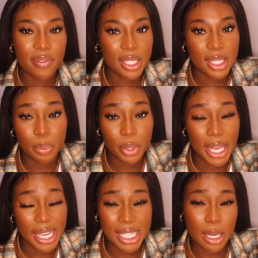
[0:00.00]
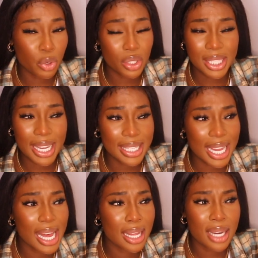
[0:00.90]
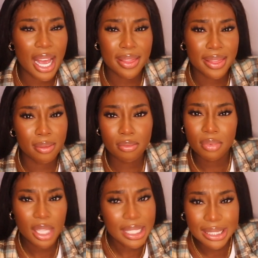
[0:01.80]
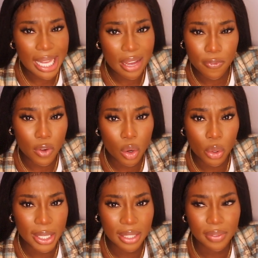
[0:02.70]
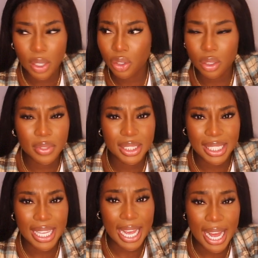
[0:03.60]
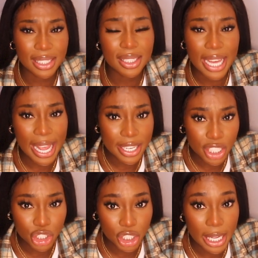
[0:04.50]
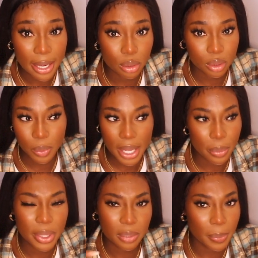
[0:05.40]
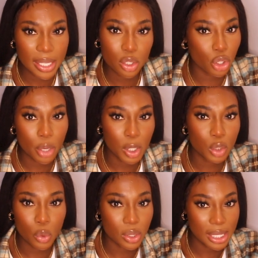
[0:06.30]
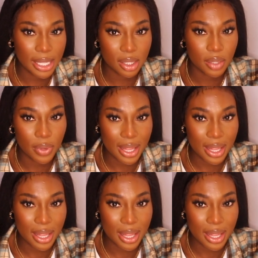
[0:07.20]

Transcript: reciprocated, and I'm not saying that like it's their fault or anything, because obviously they had their energy elsewhere, which makes so much more sense for